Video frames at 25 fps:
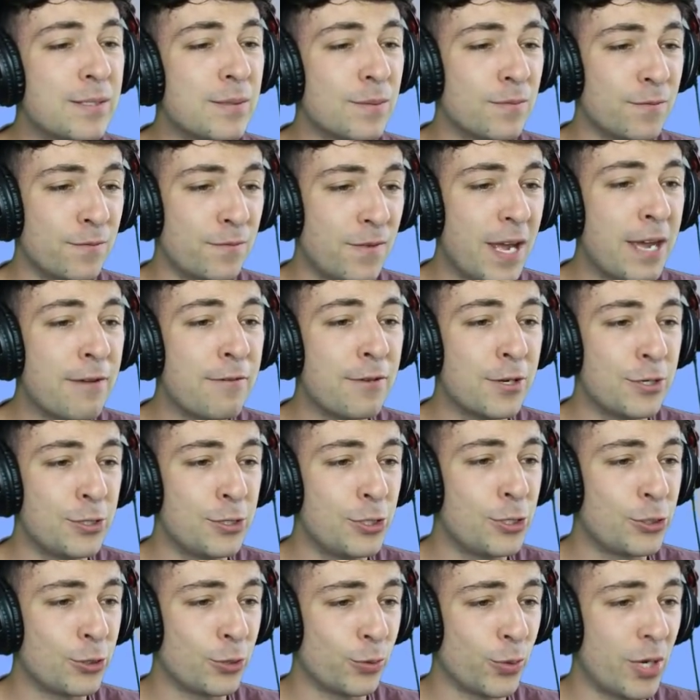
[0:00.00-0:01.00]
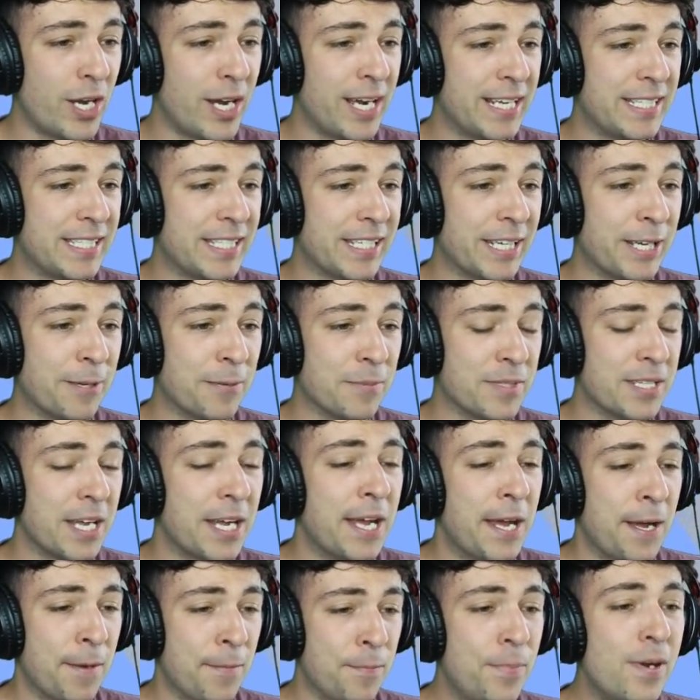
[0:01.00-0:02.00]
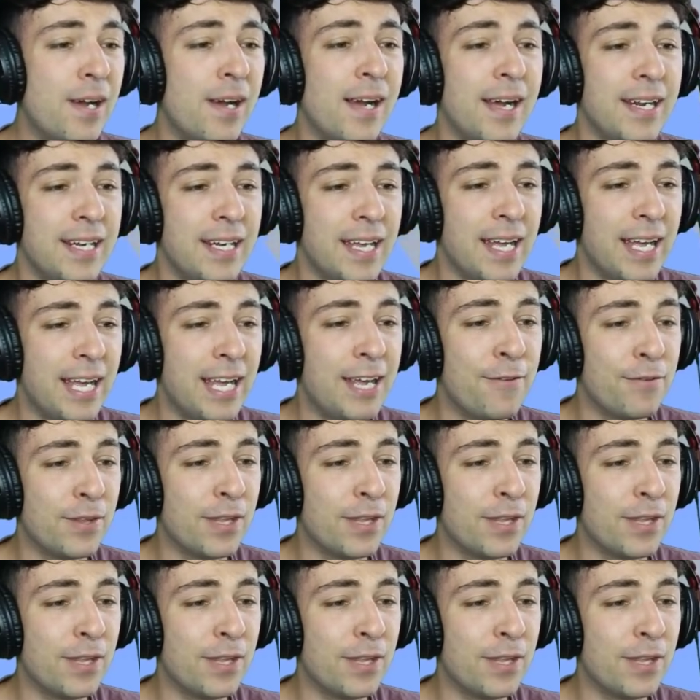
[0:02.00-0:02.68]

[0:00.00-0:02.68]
some very unusual items, but if